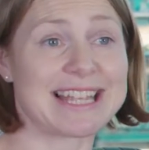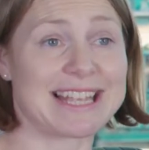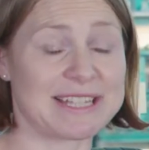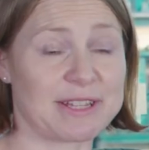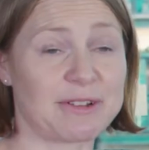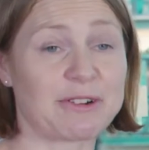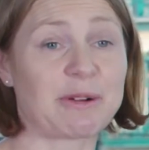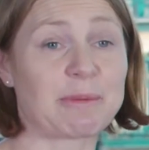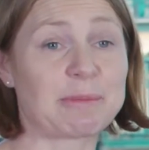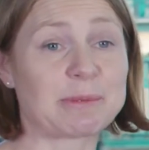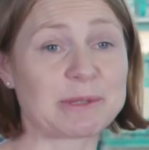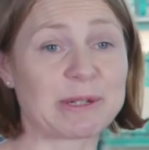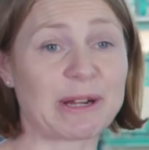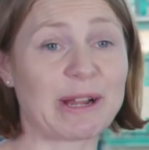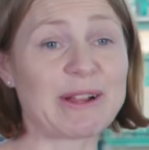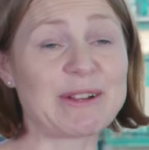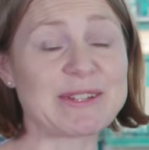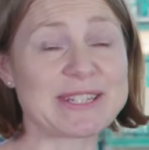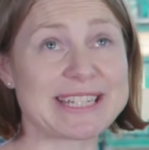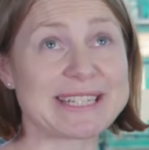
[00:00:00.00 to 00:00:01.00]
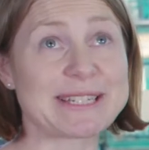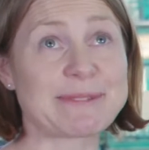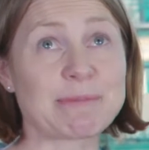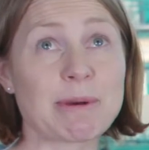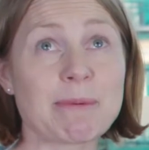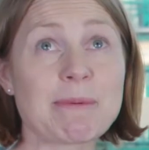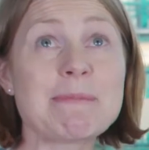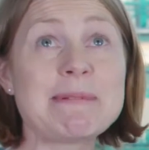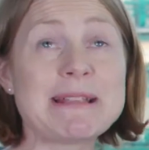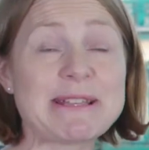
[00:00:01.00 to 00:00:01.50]
and our approach
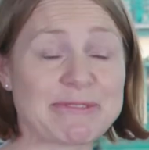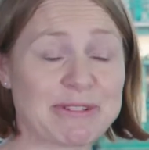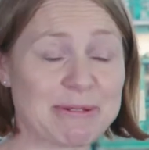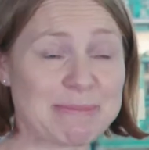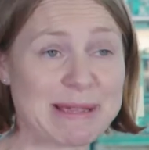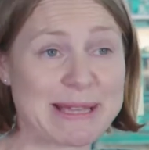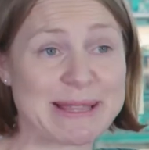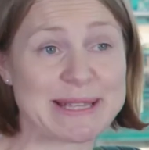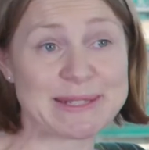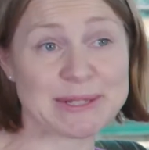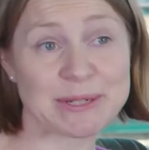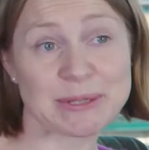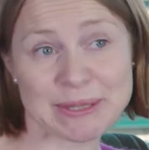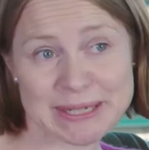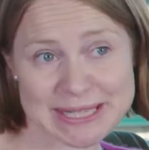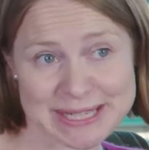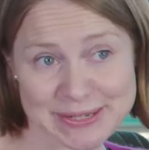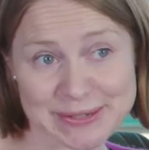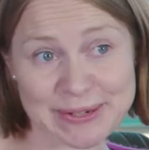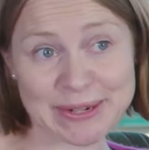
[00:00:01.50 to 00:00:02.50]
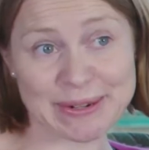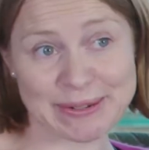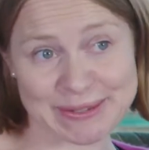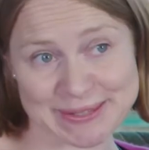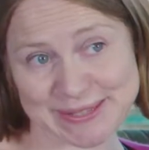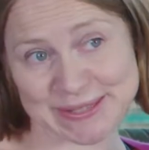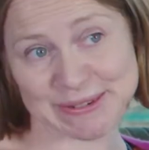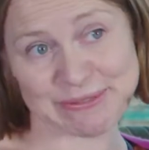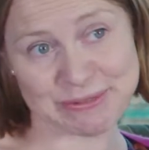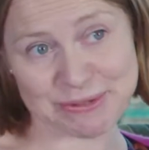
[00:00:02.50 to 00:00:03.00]
is probably for me this question and
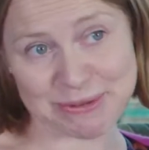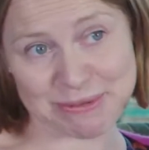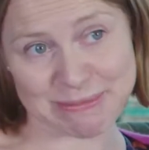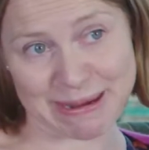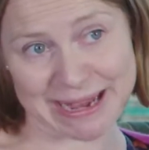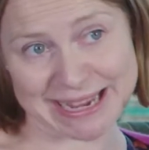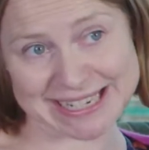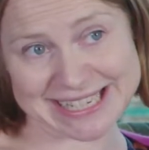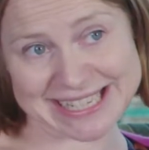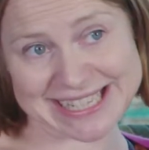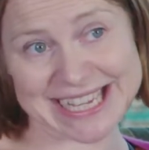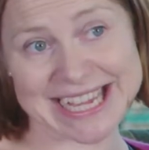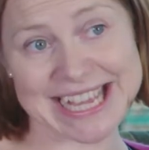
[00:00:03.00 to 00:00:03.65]
answer format.